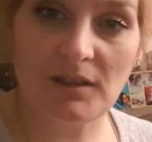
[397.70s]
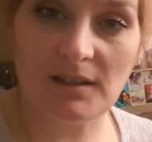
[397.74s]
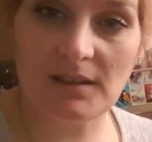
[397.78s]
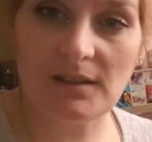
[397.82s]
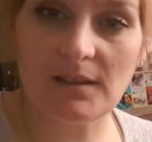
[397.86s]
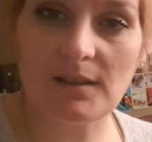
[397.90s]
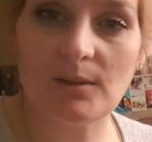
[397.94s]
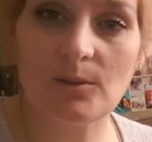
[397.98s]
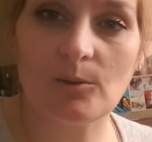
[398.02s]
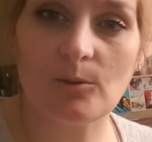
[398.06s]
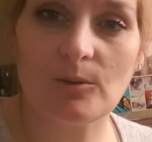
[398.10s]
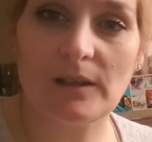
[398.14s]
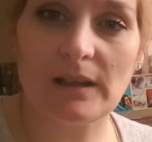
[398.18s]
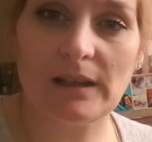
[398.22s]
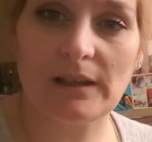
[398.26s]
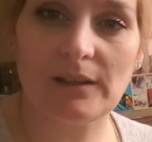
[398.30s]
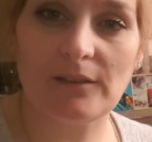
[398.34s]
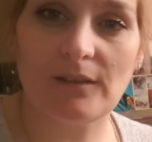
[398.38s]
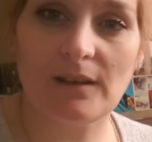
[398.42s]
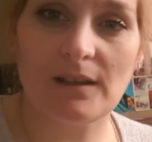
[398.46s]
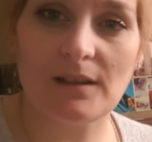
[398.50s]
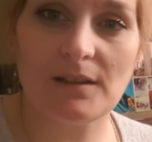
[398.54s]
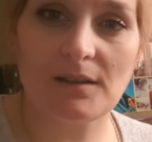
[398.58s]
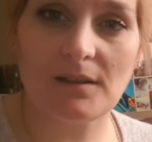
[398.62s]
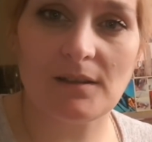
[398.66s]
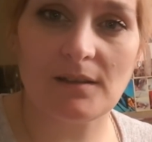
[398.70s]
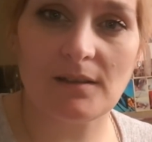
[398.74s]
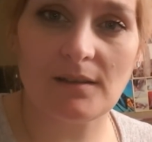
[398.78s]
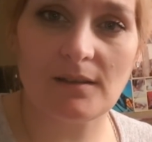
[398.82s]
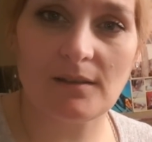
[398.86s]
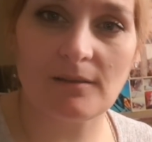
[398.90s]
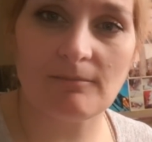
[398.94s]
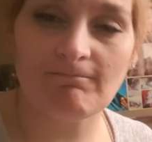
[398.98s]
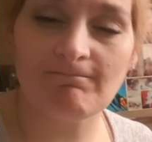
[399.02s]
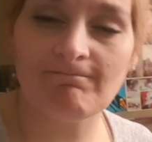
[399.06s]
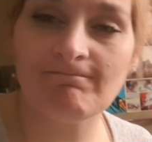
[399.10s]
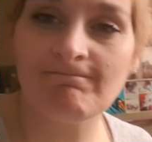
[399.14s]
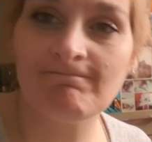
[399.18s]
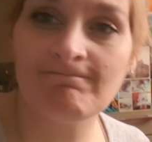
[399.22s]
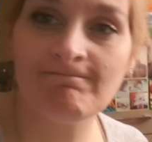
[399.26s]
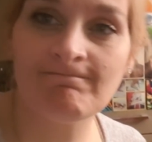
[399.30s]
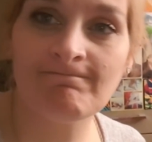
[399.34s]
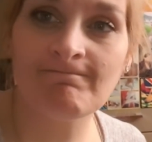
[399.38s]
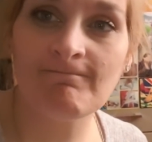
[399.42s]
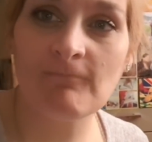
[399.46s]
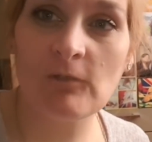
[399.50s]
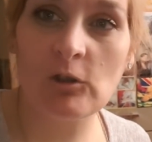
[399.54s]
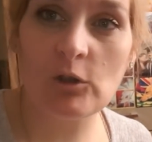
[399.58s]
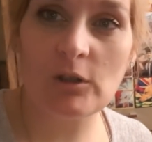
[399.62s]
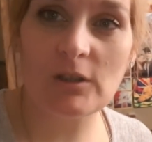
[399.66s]
This is all decorations.
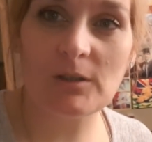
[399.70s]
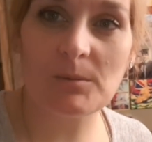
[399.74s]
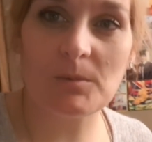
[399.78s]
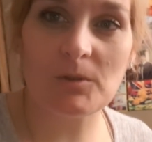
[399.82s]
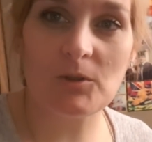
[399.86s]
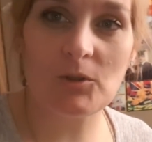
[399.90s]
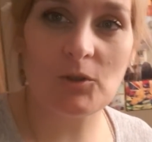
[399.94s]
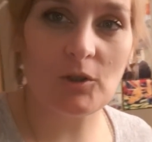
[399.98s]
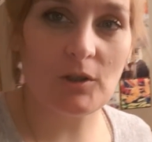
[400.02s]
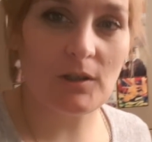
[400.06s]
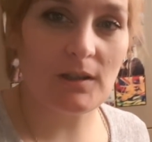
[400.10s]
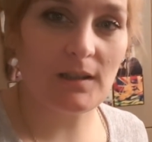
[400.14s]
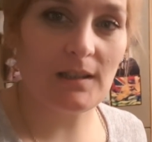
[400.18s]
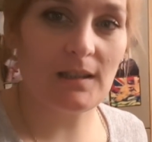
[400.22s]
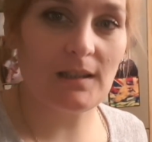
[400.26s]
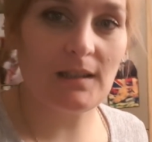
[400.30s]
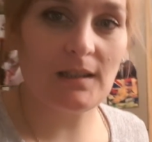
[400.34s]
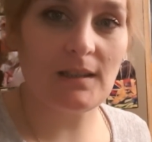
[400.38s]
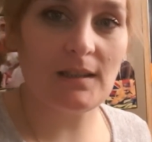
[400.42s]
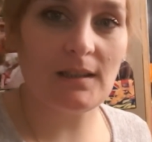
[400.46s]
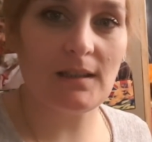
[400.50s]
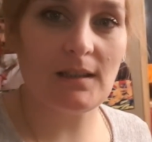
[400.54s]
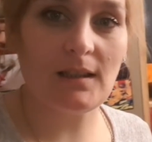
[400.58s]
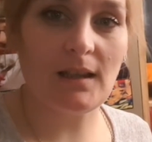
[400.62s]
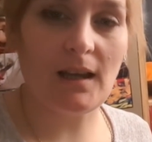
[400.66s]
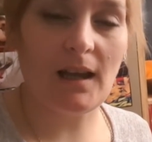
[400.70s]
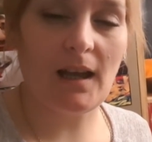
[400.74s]
Christmas tree